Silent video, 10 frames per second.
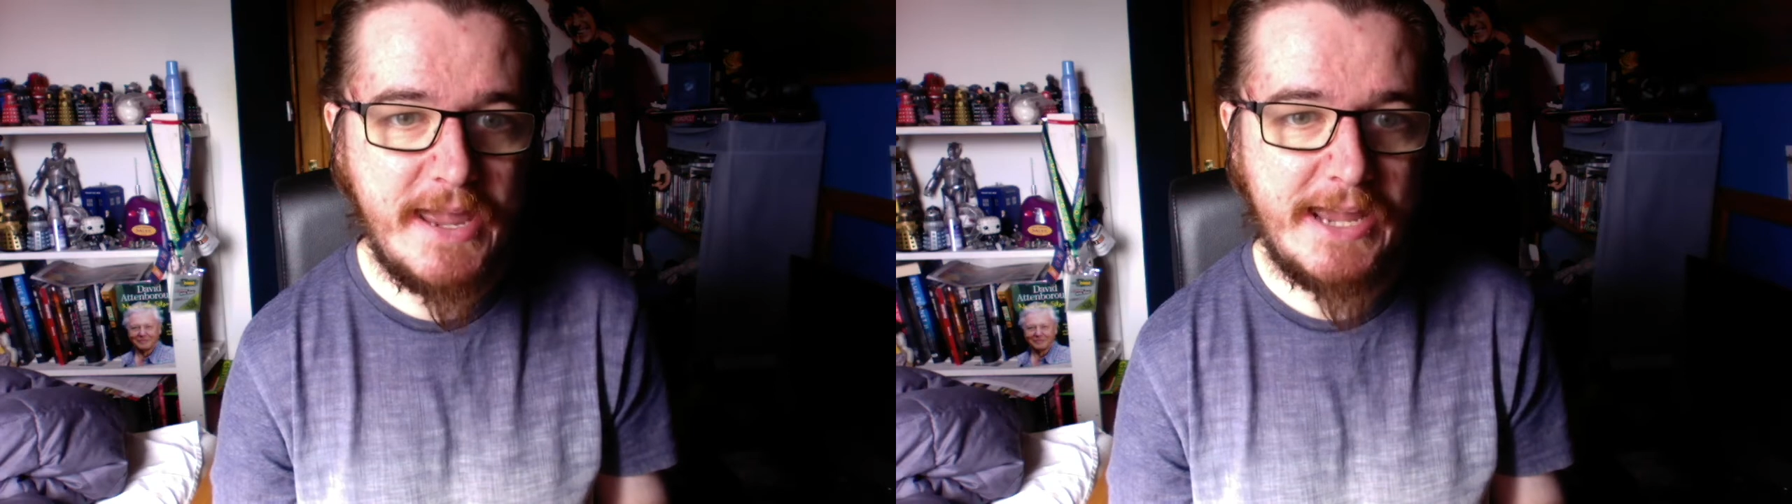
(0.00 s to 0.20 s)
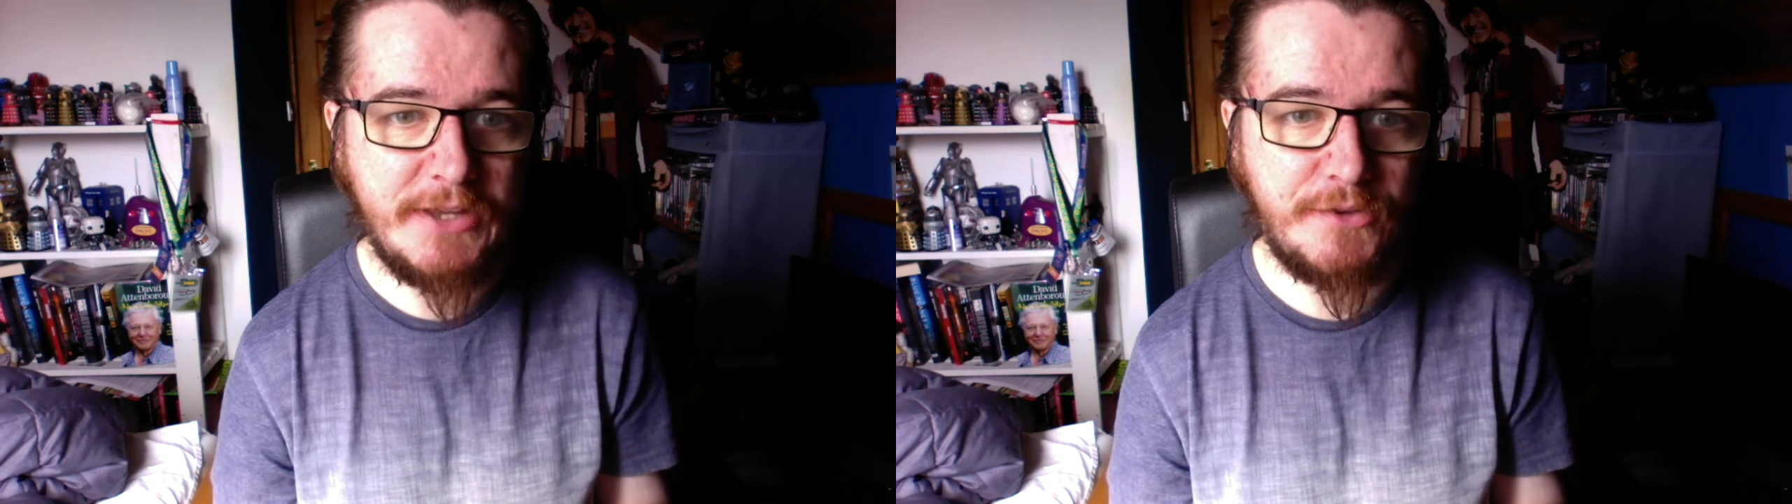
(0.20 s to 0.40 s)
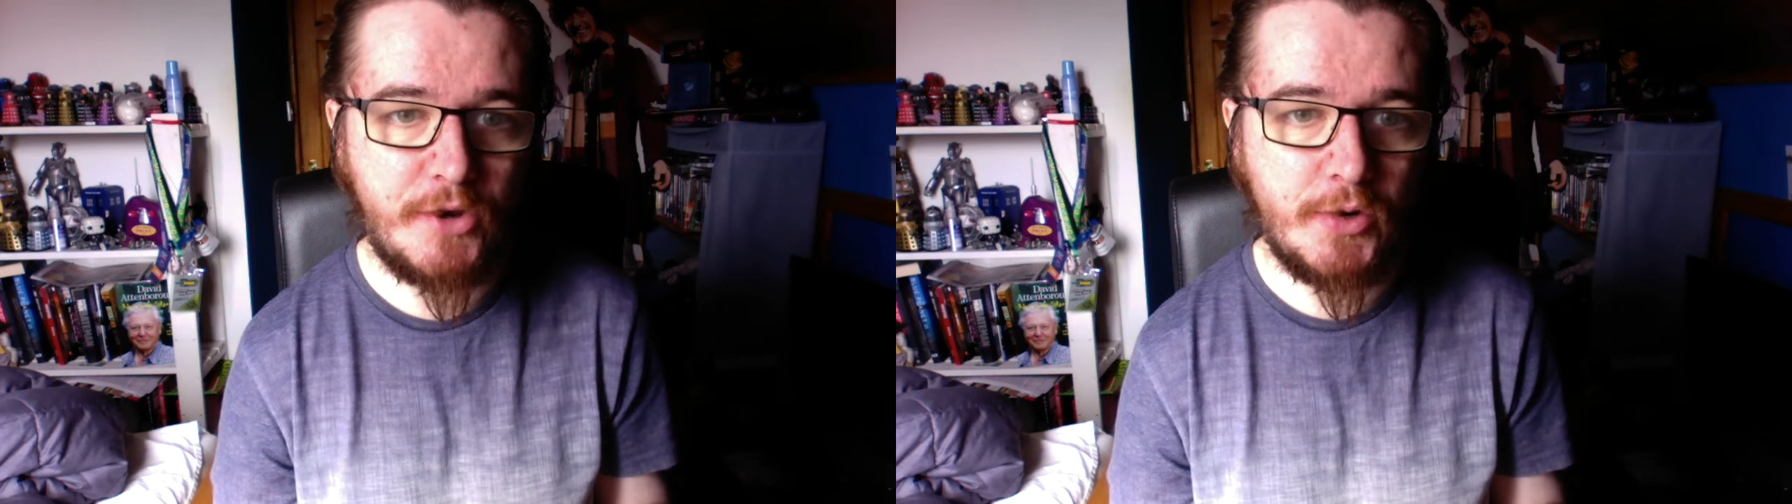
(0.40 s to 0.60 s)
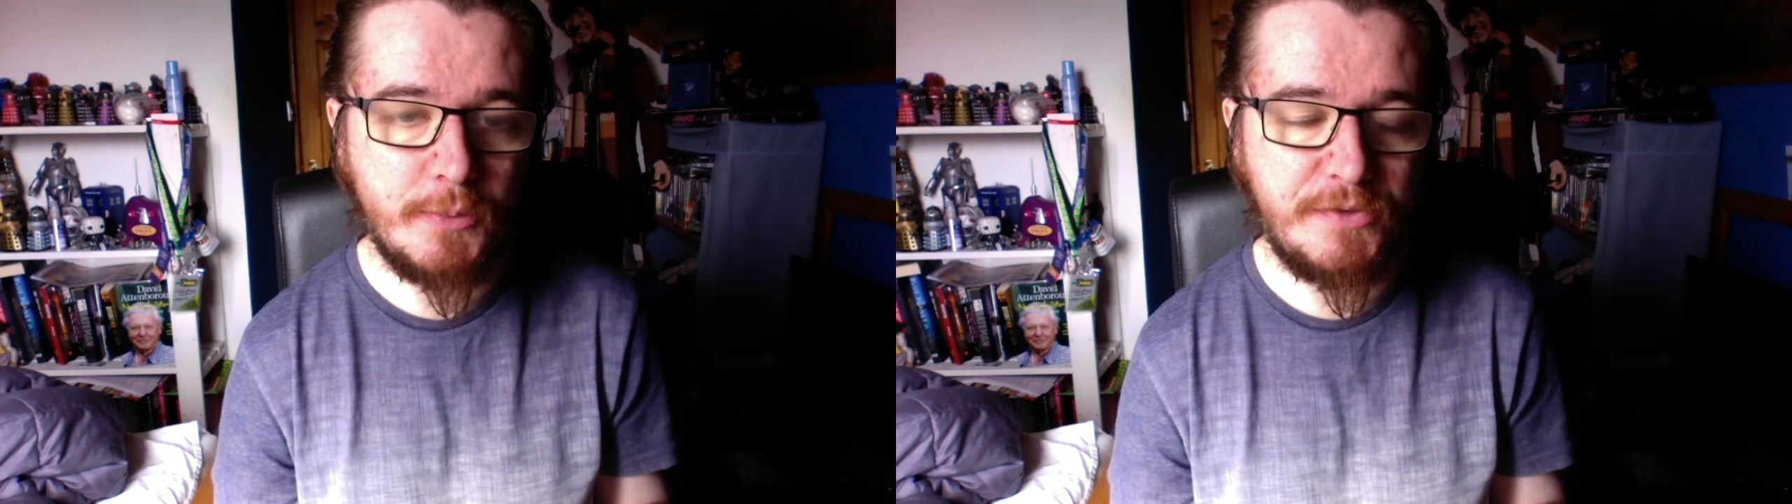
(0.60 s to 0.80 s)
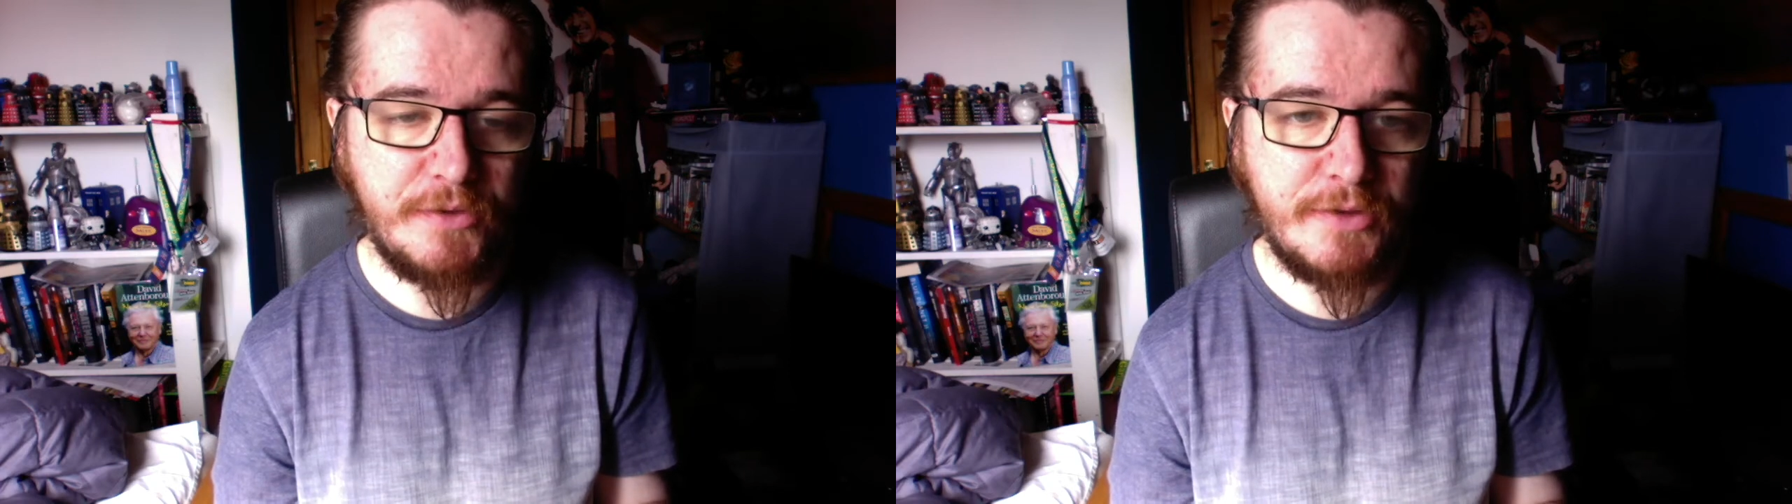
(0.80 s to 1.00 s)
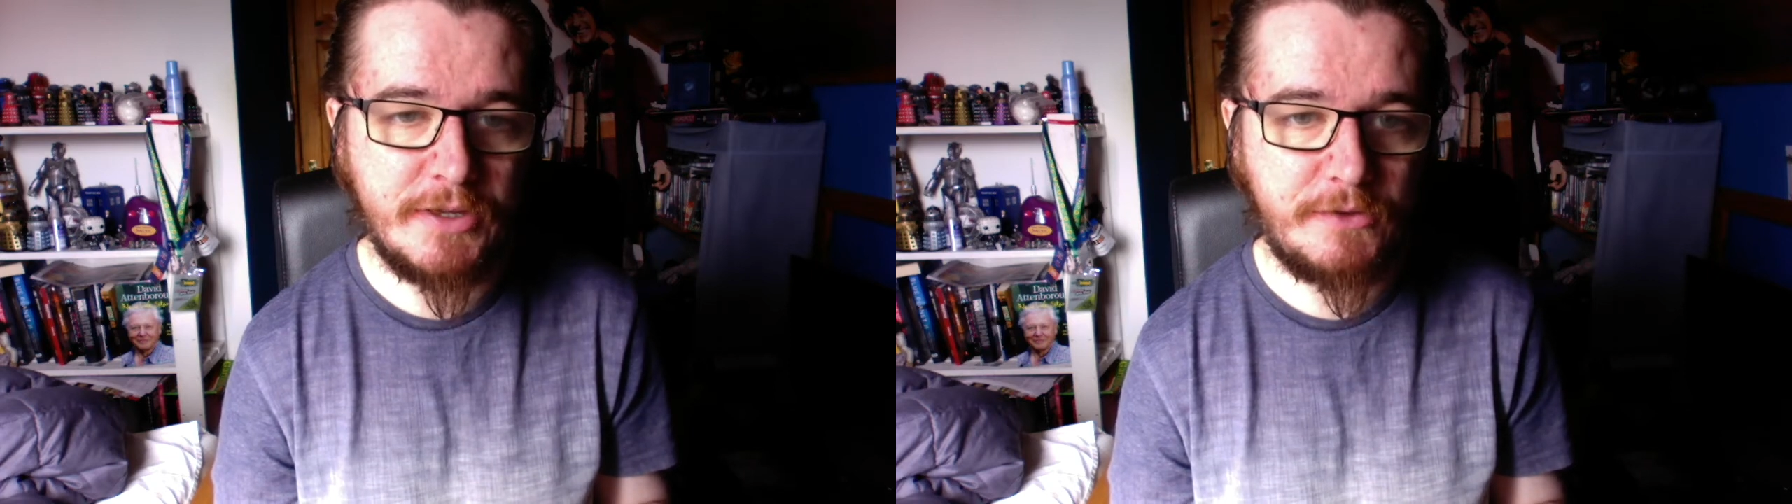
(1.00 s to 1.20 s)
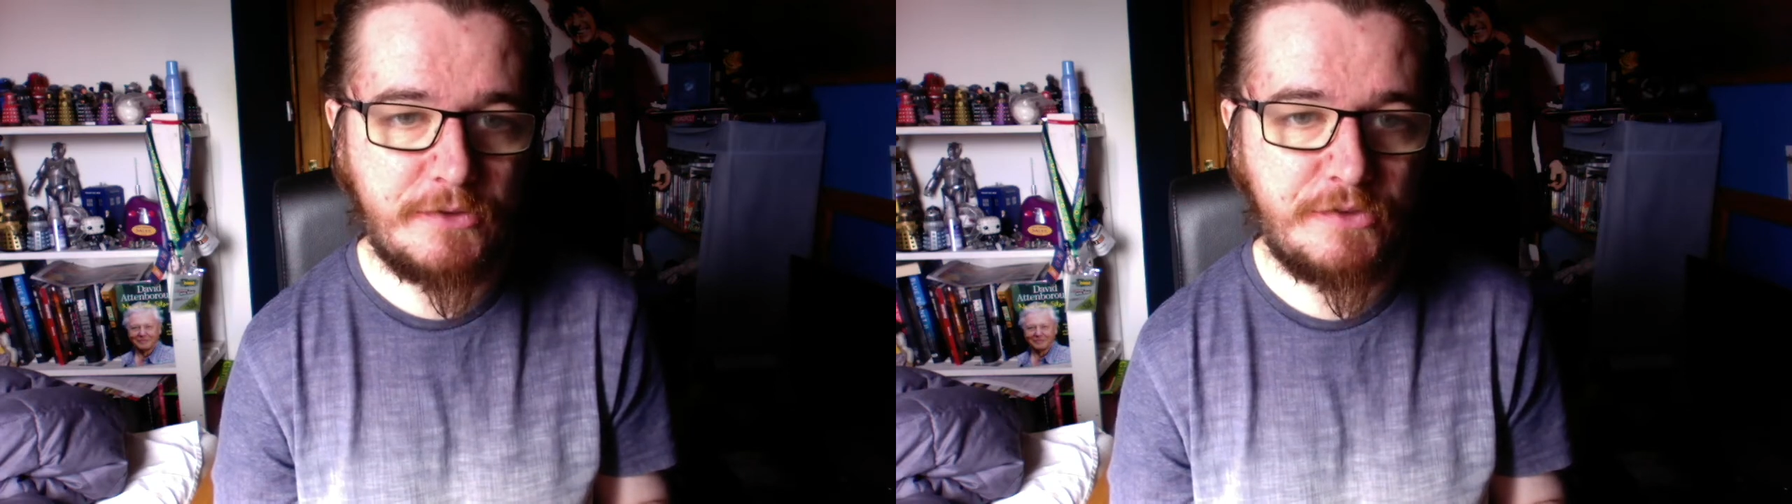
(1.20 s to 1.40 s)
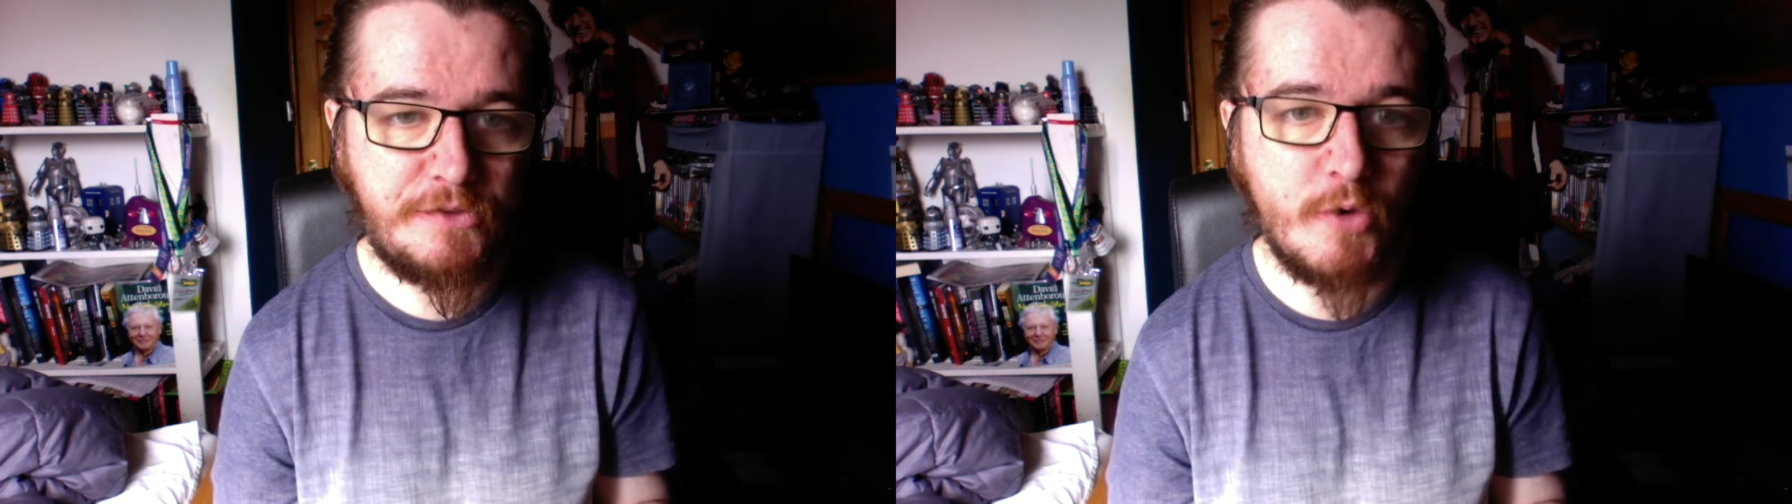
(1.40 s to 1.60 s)
in terms of
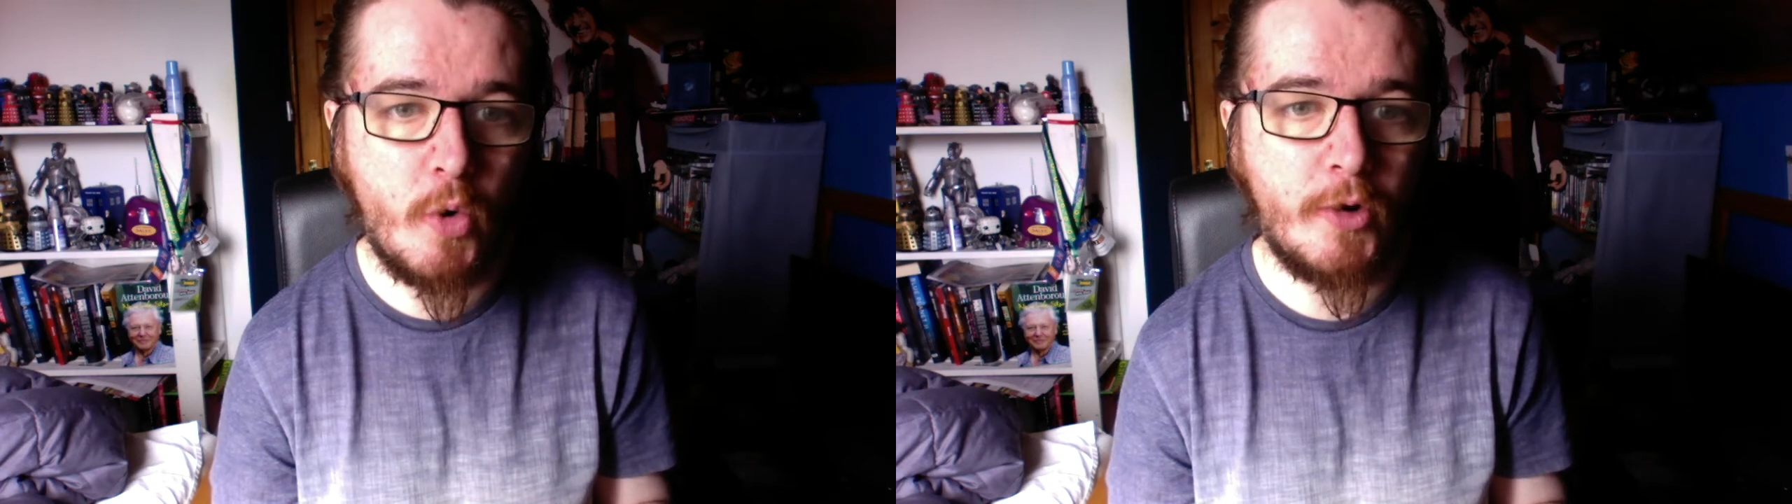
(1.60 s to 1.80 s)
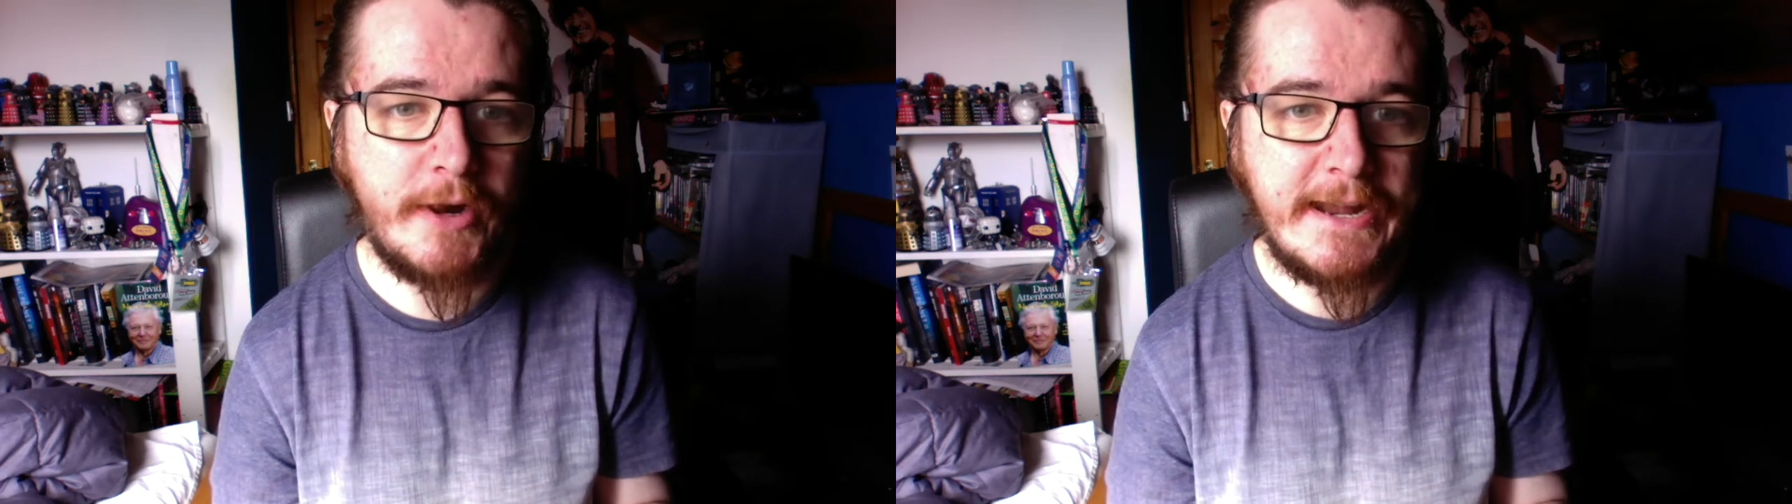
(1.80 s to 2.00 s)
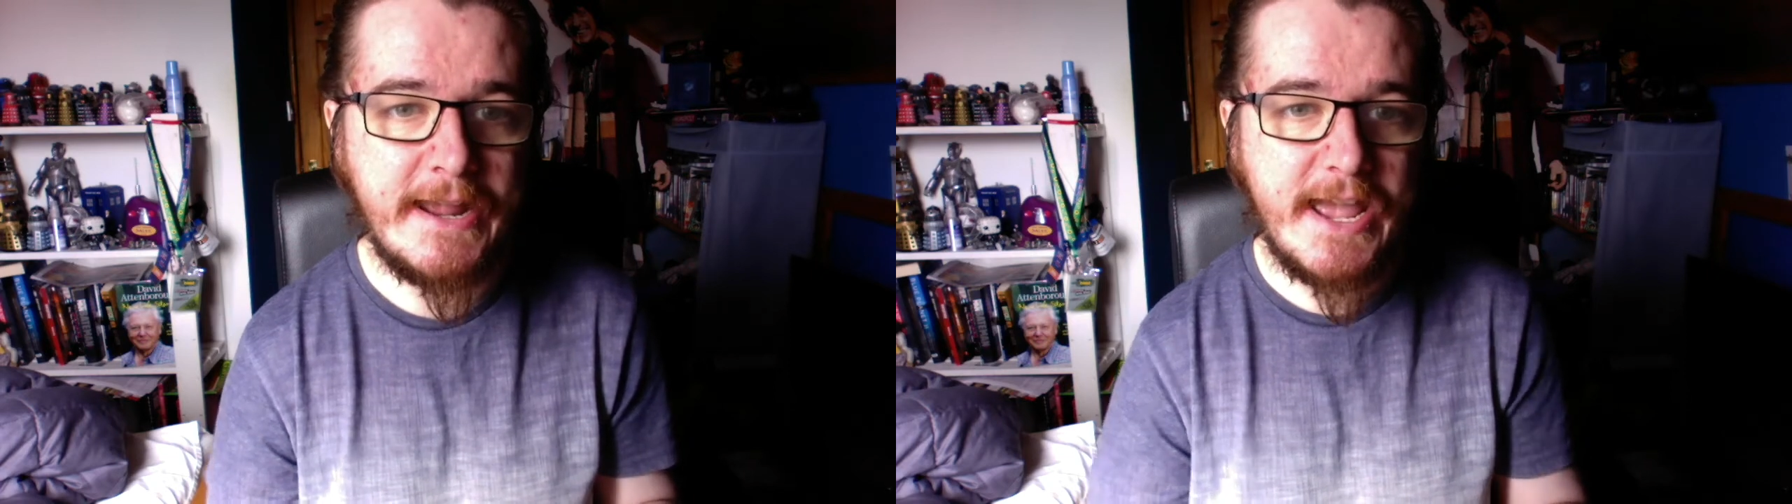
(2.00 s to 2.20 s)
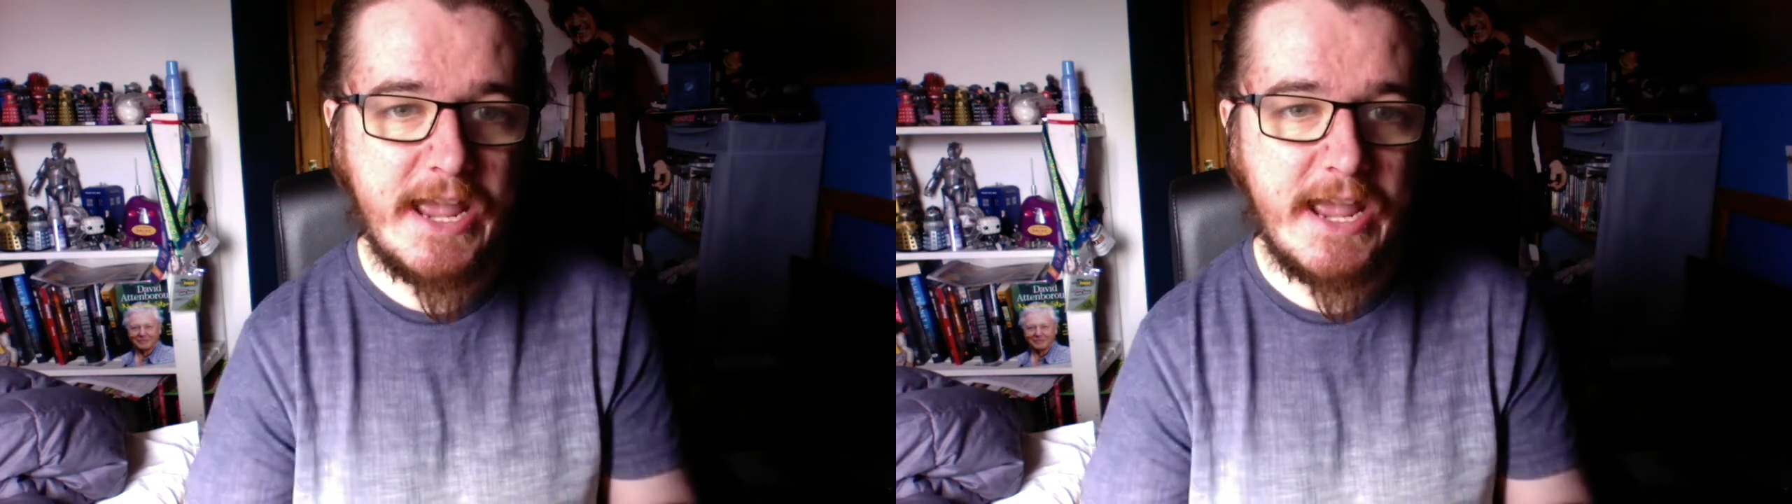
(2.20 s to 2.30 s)
its story,